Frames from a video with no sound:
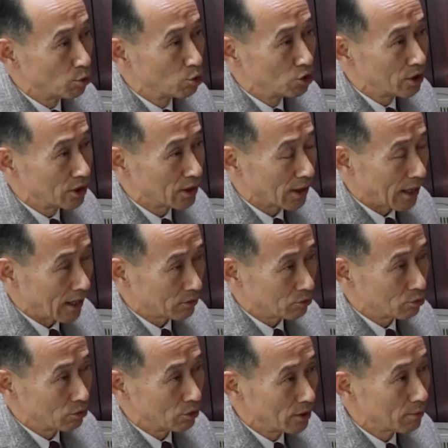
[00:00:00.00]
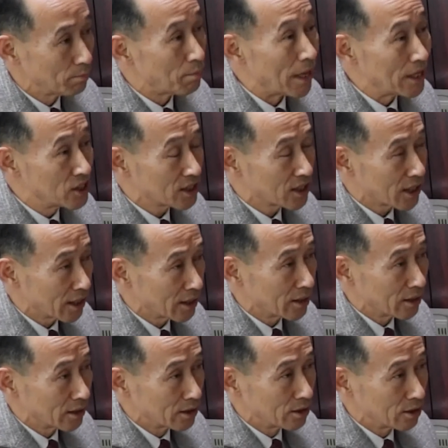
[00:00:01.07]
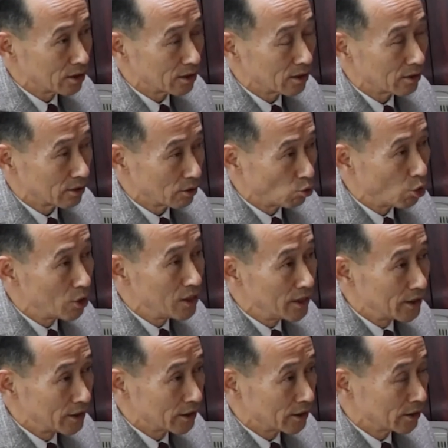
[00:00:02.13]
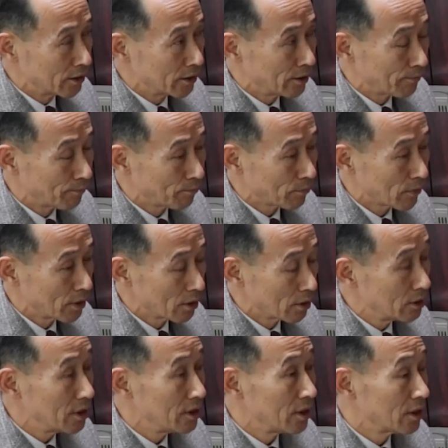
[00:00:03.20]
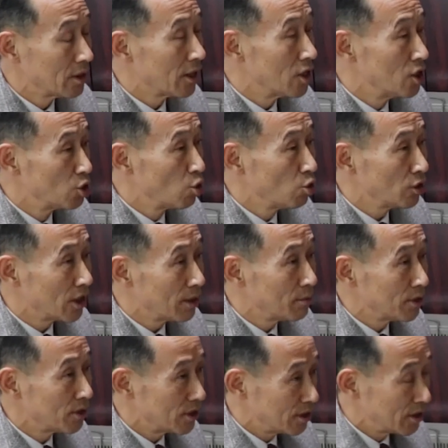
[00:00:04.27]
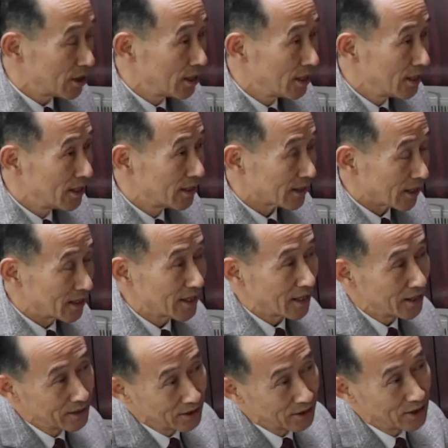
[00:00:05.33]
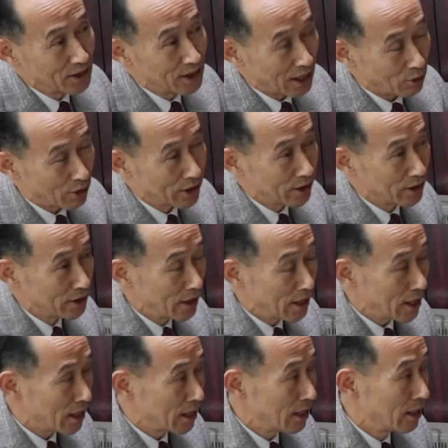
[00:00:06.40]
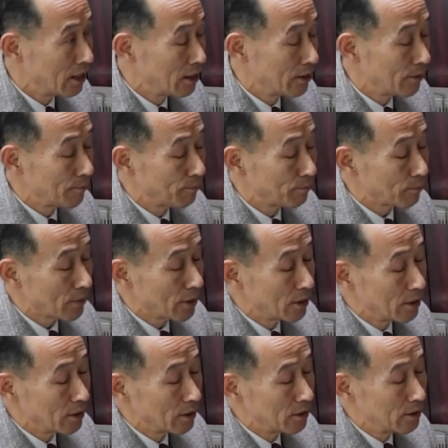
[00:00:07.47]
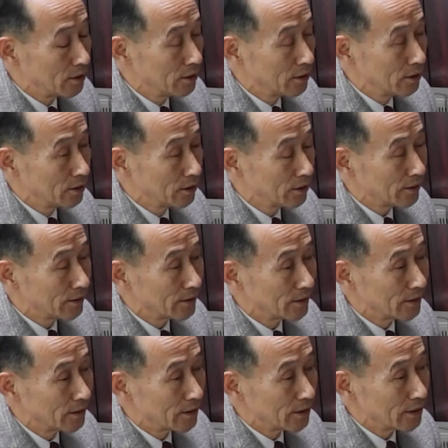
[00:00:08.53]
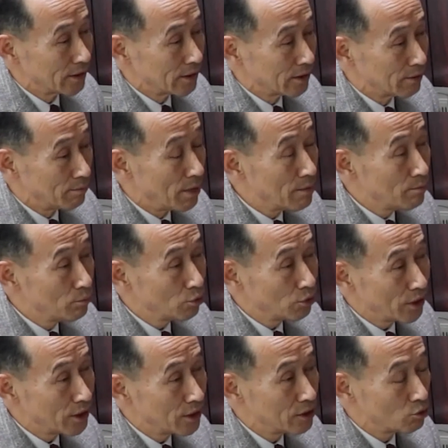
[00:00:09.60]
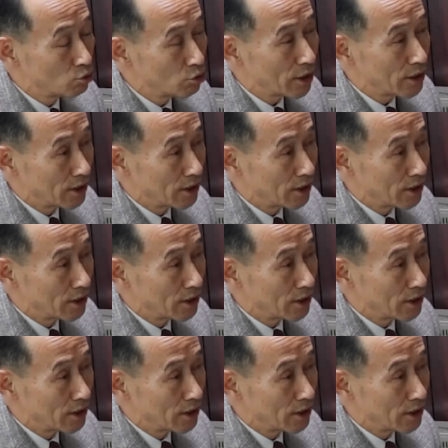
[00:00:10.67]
With the membrane, the pH of water is divided. When electrolyzed, ions in the water are moved by a reaction that occurs between the anode and the cathode.